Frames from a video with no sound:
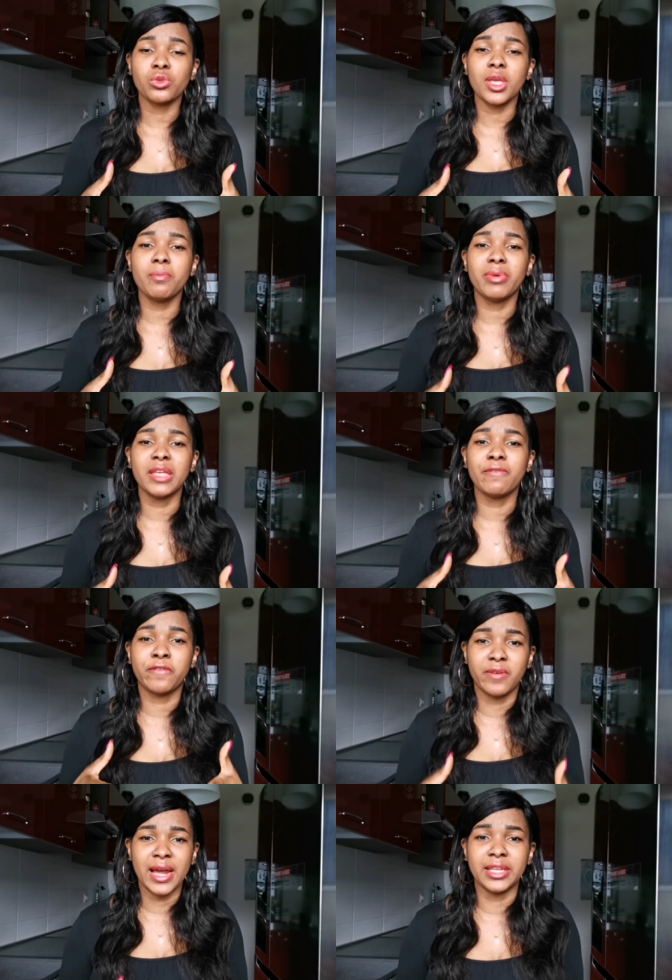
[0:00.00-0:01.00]
today
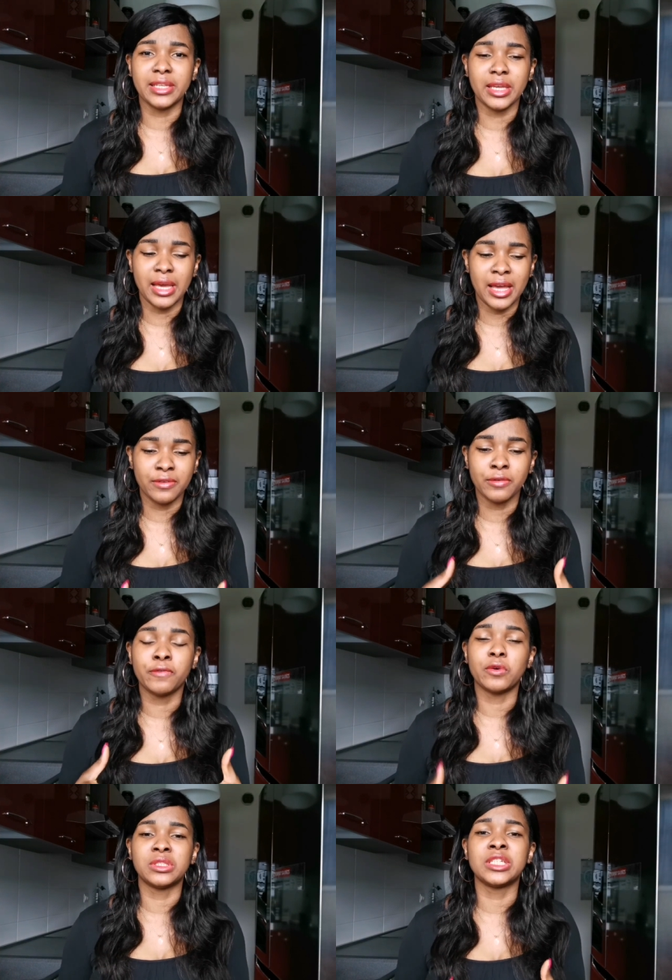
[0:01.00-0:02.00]
being Friday and
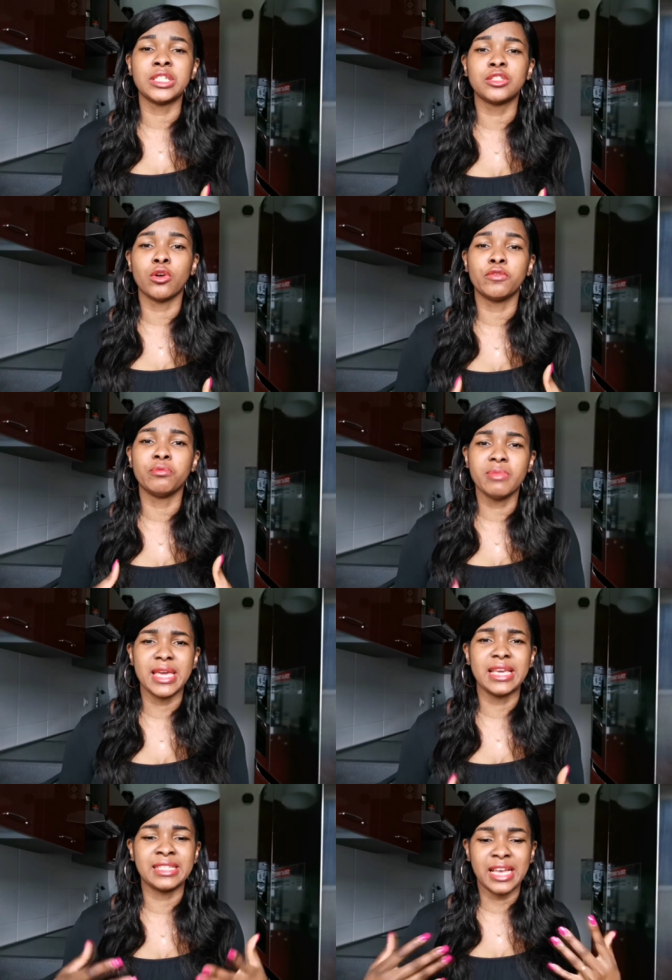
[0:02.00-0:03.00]
the 14th of
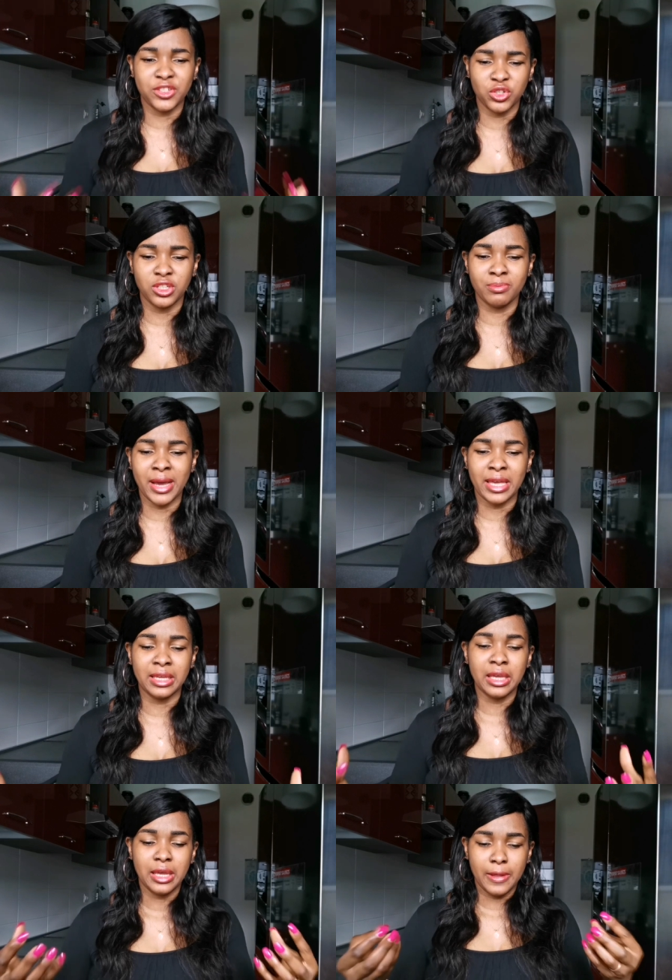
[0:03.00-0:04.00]
May is actually
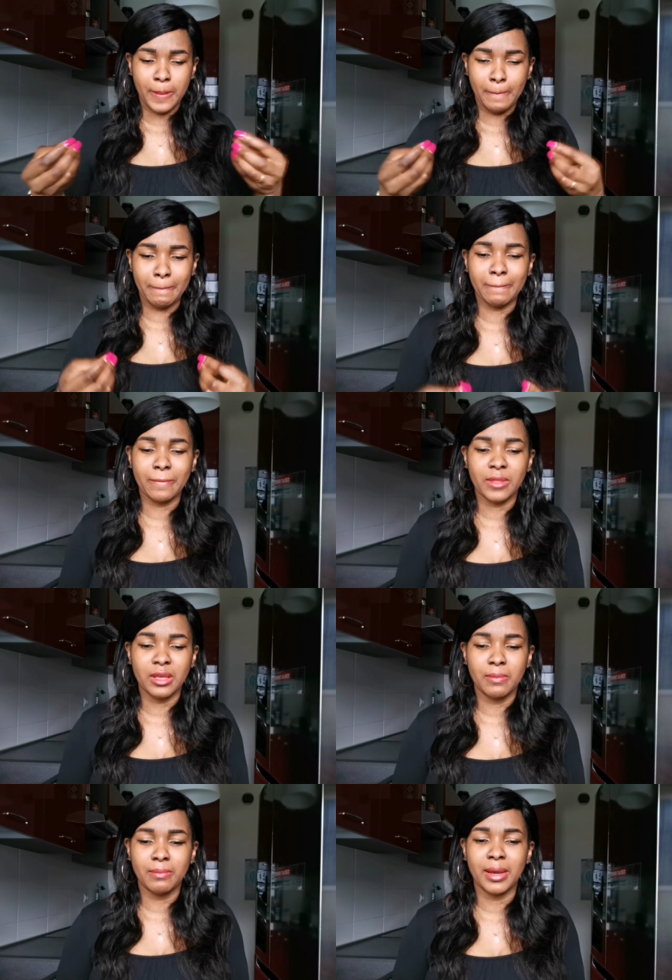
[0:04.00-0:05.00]
my
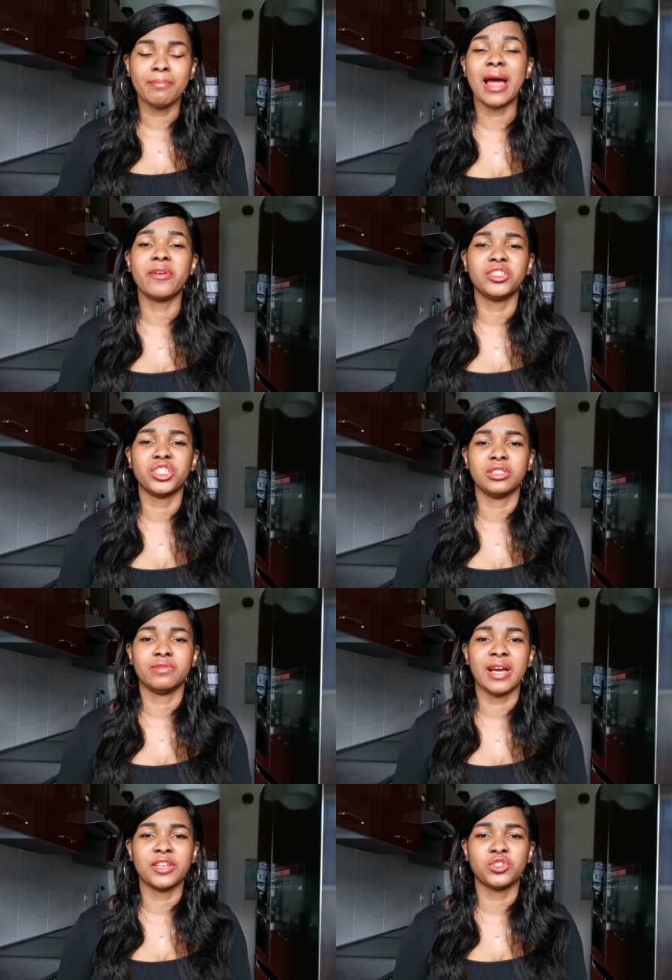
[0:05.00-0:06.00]
my marriage
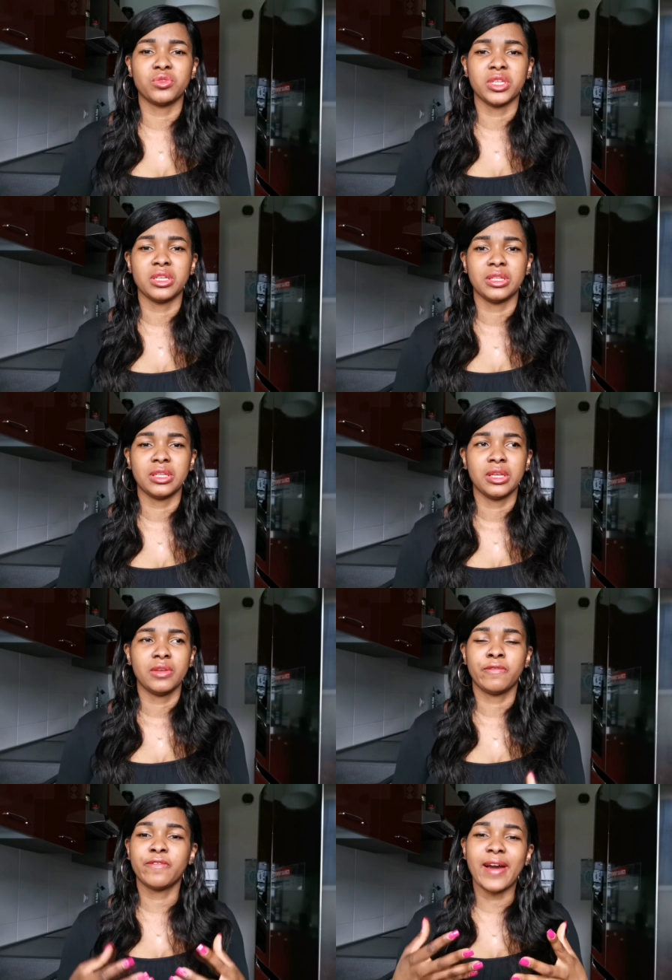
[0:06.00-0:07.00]
anniversary.
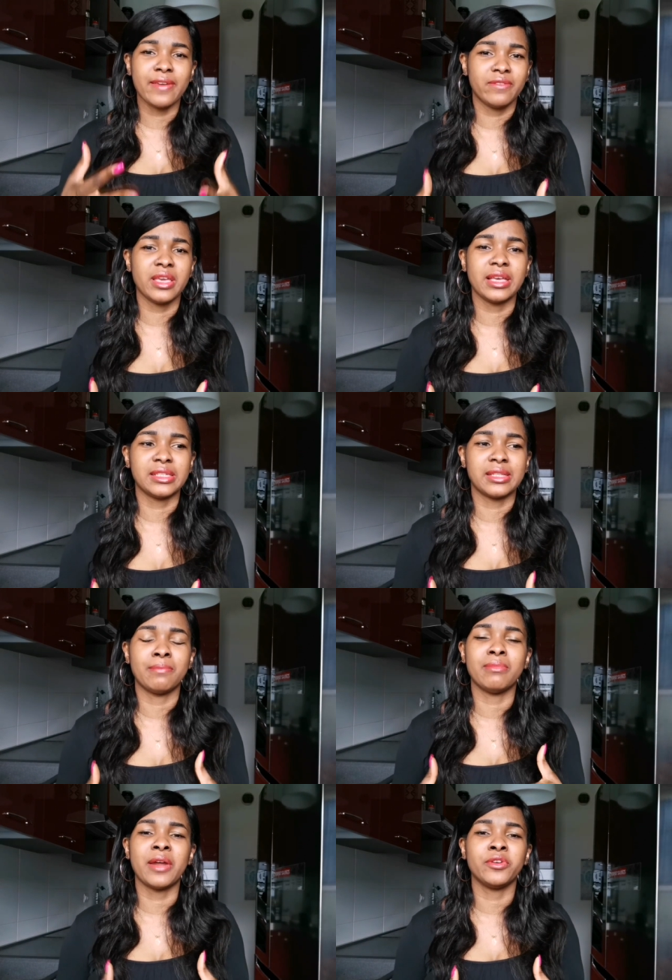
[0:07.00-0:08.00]
Five years
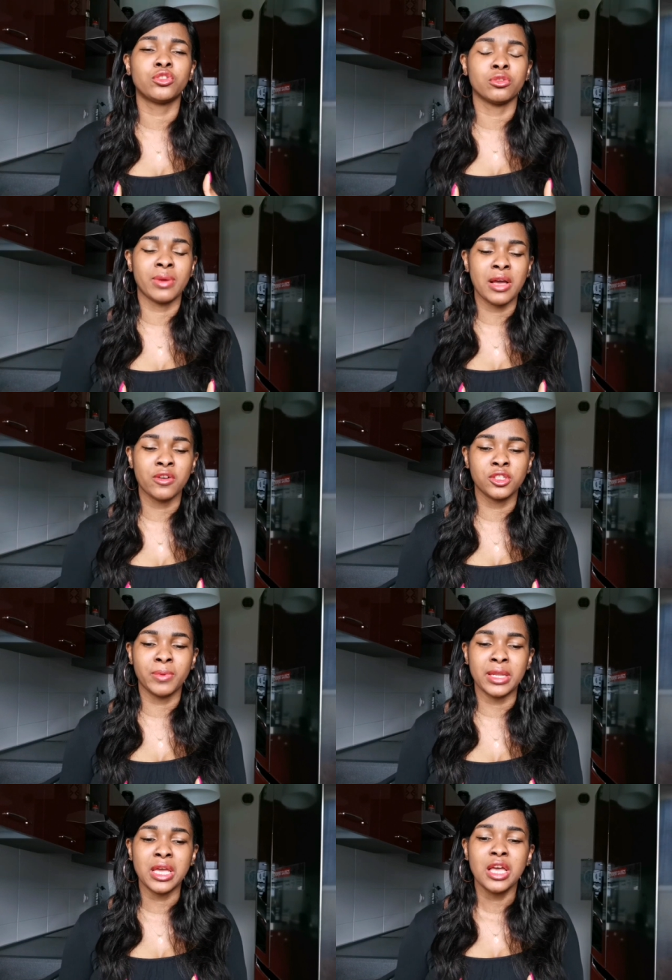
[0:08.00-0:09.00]
that I'm married to my
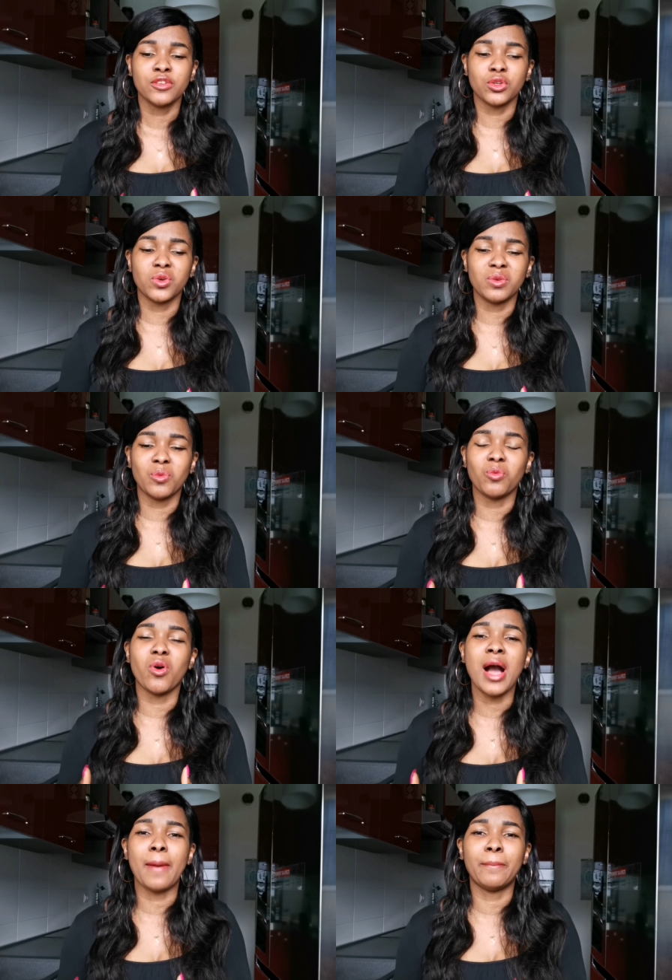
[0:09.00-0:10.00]
husband. So
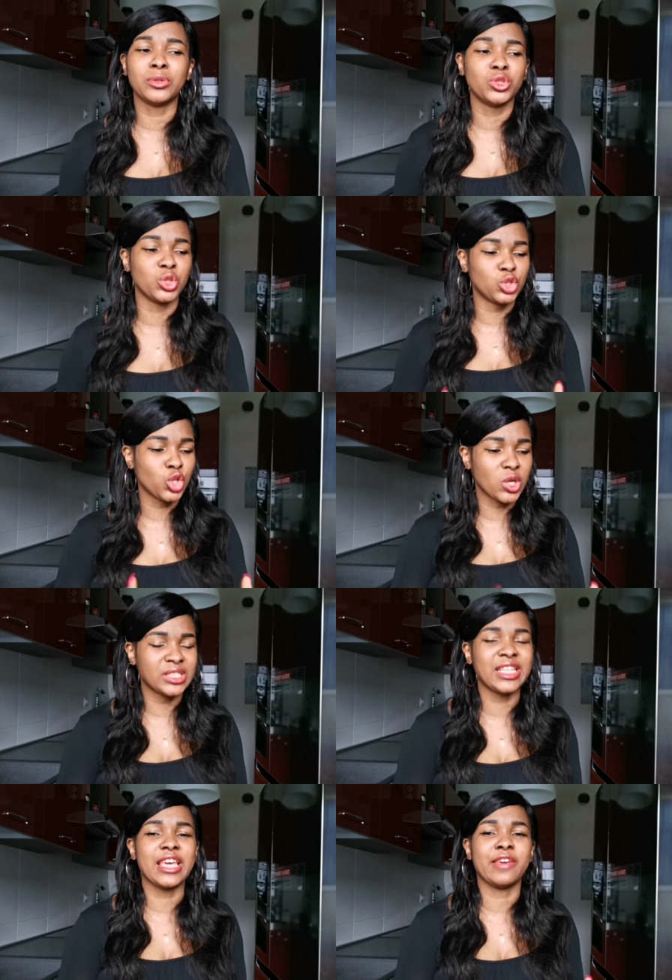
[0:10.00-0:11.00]
what happened on
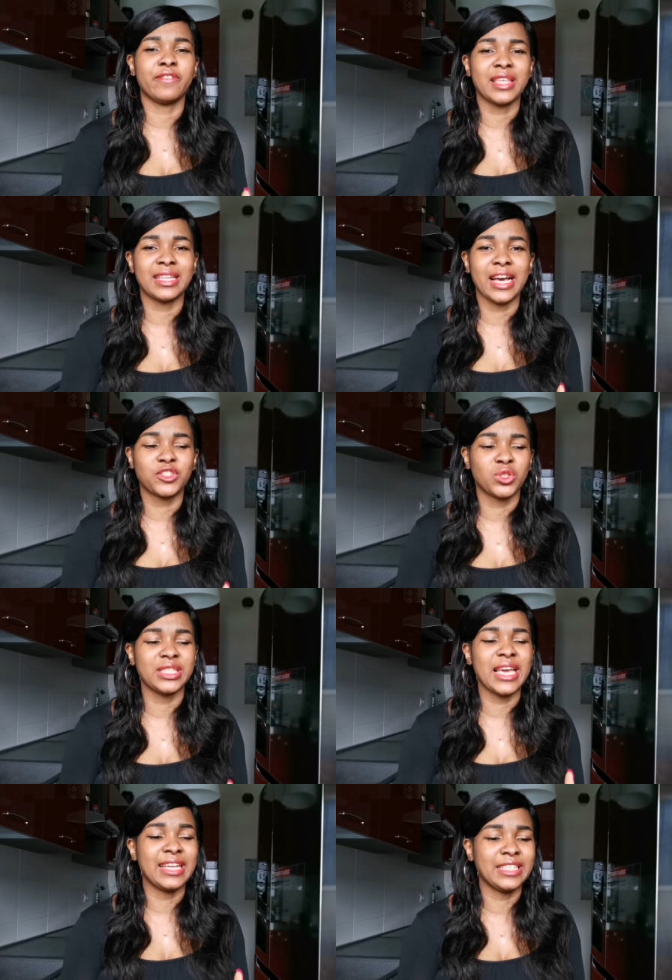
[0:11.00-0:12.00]
Thursday if it had
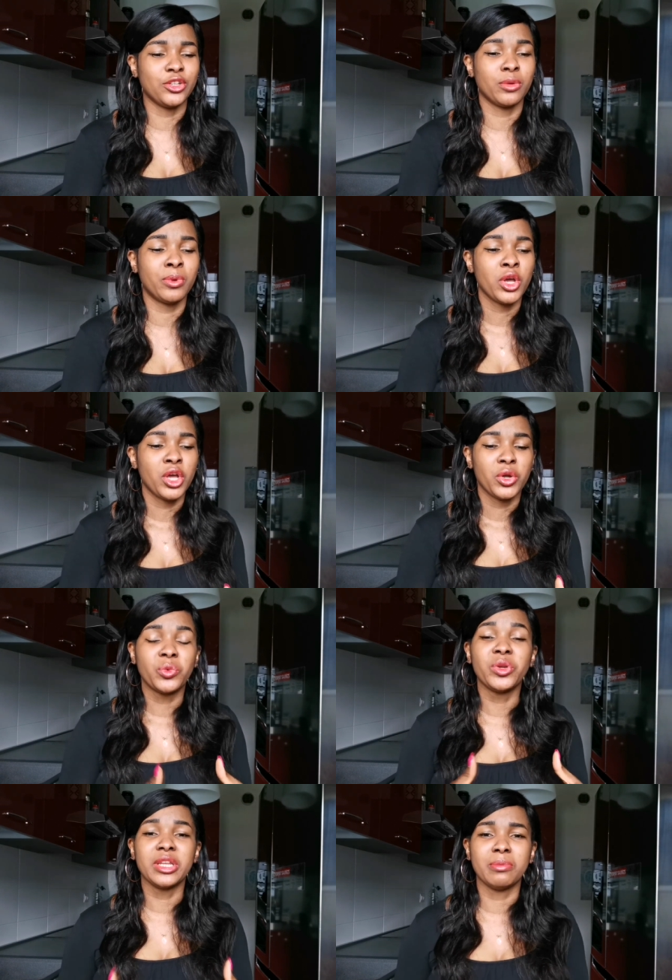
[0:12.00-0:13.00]
actually ended up
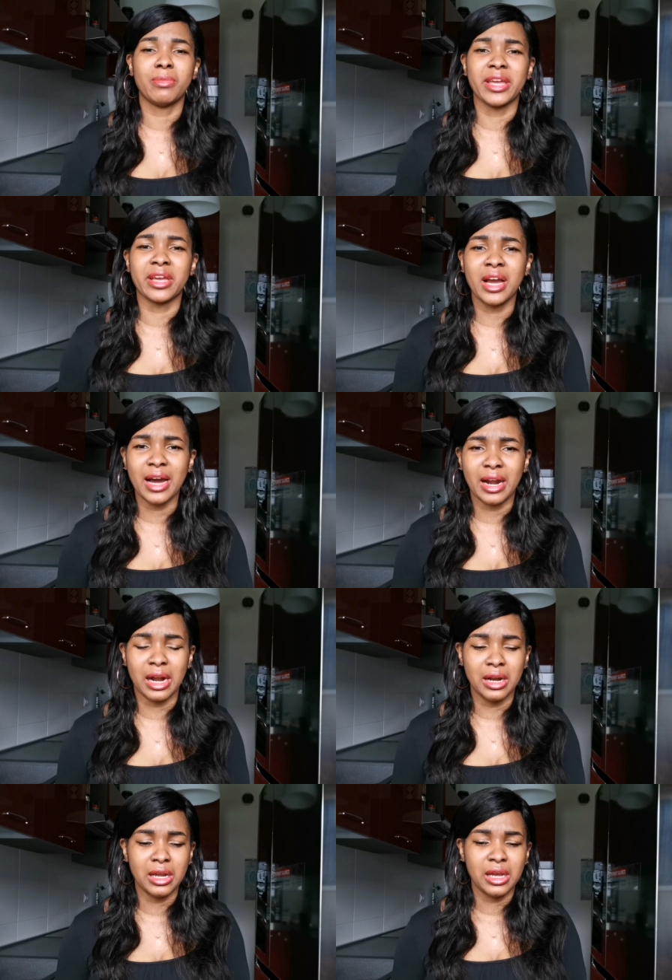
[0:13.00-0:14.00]
ruining my
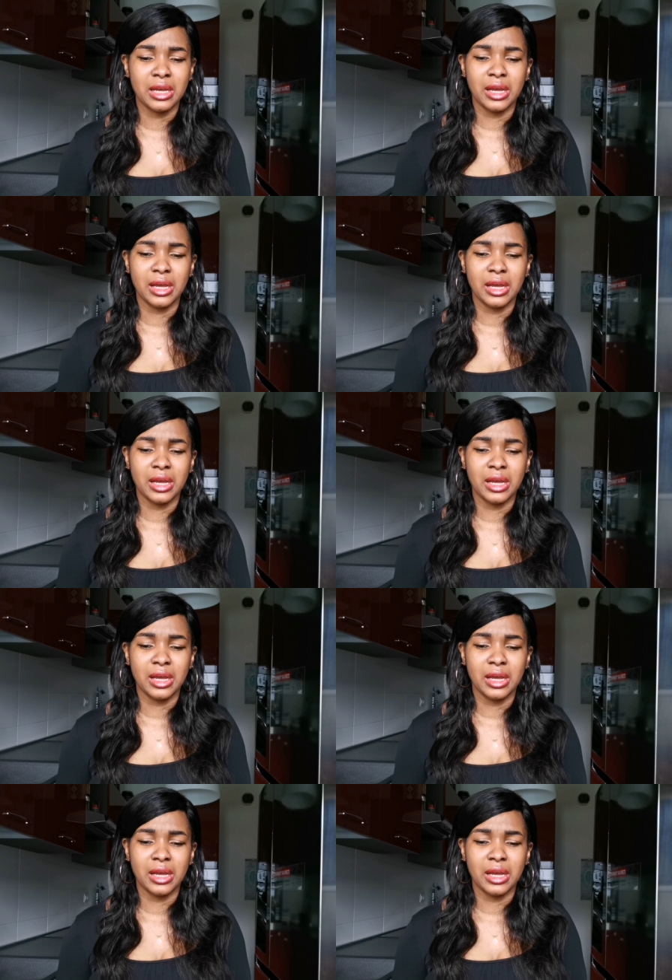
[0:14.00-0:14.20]
car,